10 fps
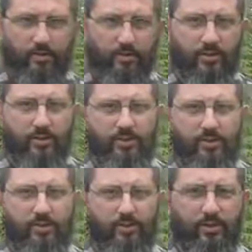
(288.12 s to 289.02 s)
shut that
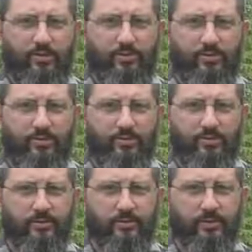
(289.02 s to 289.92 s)
stuff off.
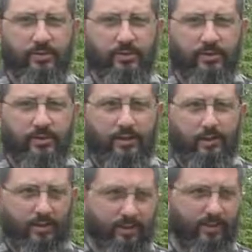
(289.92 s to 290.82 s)

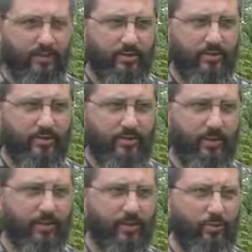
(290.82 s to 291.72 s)
I think that's a, the
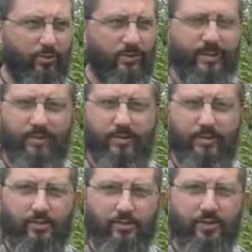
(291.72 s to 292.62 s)
way the Lord intended
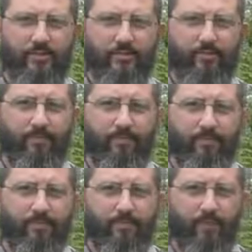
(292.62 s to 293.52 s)
things to be
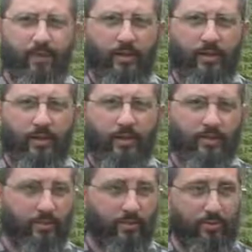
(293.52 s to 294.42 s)
and
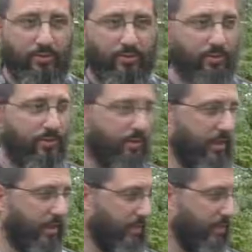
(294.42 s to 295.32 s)
that's what we've been doing and,
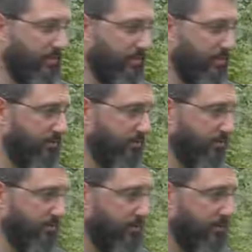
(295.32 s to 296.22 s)
and it's
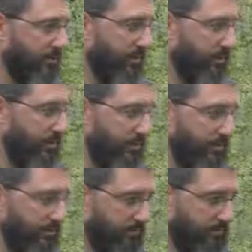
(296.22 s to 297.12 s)

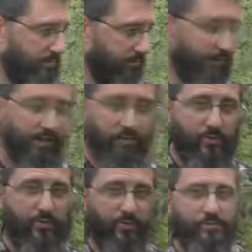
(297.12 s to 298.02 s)
uh, very
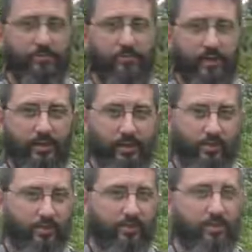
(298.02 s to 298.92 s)
enjoyable getting a
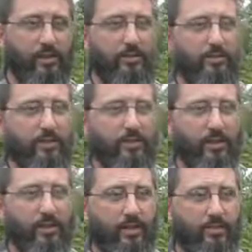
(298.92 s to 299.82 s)
lot better sleep and,
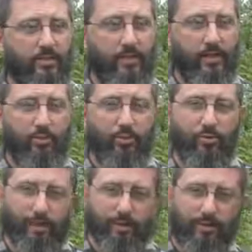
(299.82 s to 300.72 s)
and a lot feel a lot more
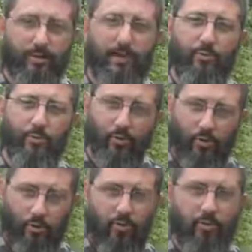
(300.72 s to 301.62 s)
rested a lot more
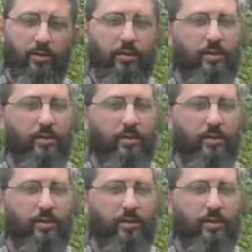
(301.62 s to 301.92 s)
calm